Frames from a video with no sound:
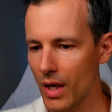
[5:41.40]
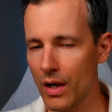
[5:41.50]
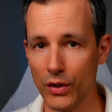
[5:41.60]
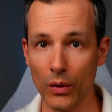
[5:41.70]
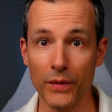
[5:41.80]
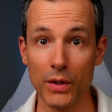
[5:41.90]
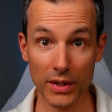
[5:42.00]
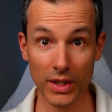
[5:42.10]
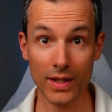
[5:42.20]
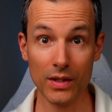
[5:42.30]
So this was
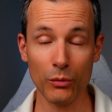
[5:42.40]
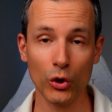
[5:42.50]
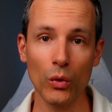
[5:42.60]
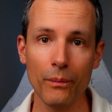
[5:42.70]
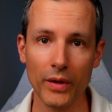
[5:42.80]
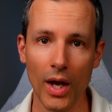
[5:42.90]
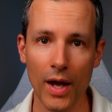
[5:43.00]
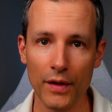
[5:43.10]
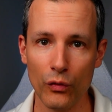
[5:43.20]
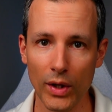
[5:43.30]
case number two, and
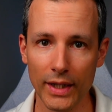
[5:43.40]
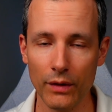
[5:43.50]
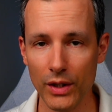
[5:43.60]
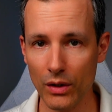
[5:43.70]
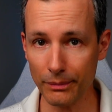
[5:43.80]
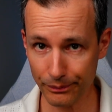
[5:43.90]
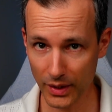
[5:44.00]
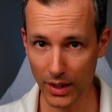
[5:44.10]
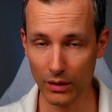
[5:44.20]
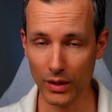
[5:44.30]
if you like the video,
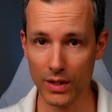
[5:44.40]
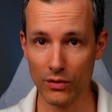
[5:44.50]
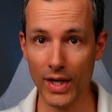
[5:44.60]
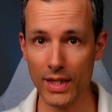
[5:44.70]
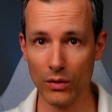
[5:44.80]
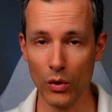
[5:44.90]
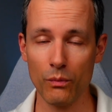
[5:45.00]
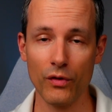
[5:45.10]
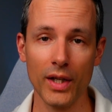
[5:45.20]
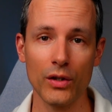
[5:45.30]
then that's great.
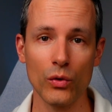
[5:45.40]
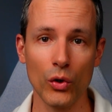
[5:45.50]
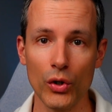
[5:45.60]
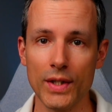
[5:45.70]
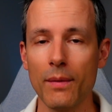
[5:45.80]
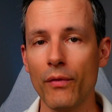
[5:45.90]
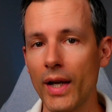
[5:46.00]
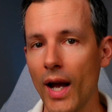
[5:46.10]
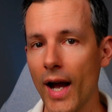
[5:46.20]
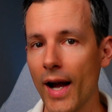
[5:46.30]
Hopefully you learned
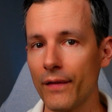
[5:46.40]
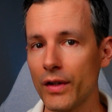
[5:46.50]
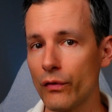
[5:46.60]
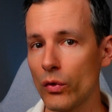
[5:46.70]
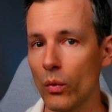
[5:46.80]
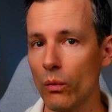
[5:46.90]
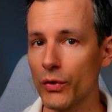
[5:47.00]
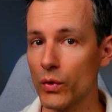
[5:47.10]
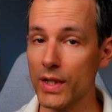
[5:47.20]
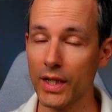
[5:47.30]
something, and if you want to
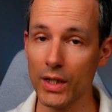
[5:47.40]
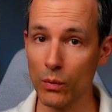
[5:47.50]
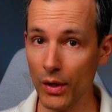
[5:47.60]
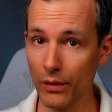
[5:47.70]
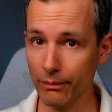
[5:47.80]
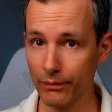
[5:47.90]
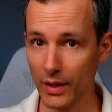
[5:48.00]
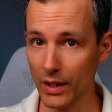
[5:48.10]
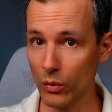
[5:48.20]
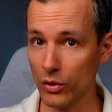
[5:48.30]
see case one, then
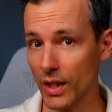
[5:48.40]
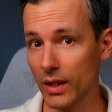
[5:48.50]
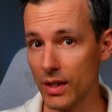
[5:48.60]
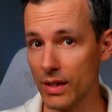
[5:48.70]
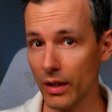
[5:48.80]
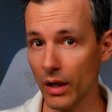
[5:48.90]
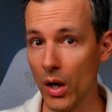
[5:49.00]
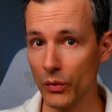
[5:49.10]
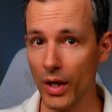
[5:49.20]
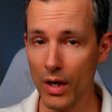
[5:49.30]
go check this link
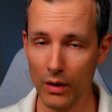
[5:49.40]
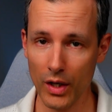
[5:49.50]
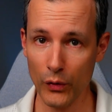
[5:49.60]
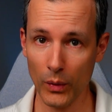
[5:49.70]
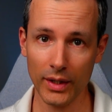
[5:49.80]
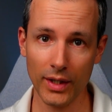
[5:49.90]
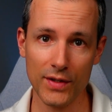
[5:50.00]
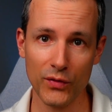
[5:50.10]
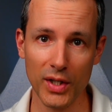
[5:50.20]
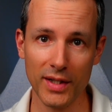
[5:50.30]
out. If you want a case
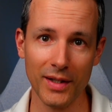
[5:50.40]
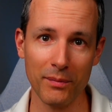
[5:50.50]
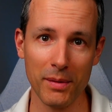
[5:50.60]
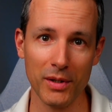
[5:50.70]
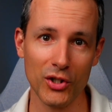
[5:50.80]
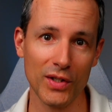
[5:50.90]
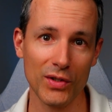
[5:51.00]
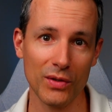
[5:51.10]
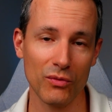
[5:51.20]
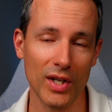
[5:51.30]
three, then maybe
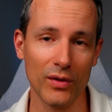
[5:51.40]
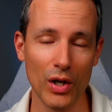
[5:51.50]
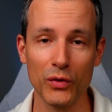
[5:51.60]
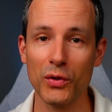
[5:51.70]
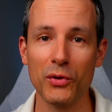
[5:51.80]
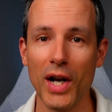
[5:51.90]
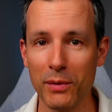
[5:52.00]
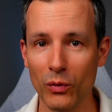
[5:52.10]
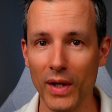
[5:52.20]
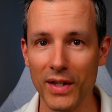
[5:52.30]
just, yeah, you have to subscribe and
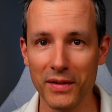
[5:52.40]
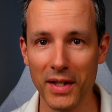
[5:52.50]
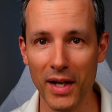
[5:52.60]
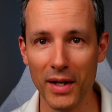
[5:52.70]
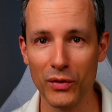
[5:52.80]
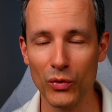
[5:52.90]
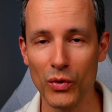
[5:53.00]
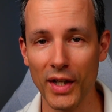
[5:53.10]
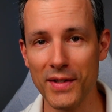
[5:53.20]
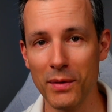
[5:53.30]
wait until I do
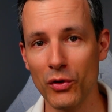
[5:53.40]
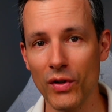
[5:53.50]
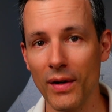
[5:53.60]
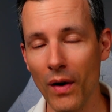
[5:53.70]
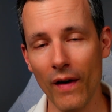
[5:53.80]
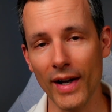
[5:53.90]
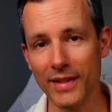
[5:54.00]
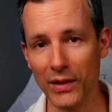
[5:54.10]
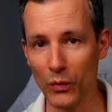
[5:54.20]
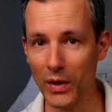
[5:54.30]
case number three. All right,
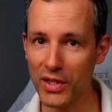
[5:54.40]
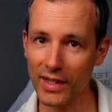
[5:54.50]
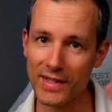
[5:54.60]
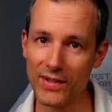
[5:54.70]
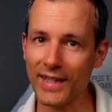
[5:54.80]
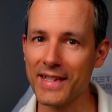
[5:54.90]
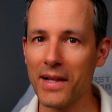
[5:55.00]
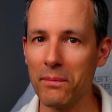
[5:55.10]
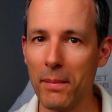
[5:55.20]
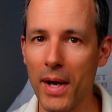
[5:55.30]
thanks for watching, and see you next time.
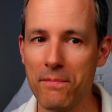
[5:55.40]
Bye-bye.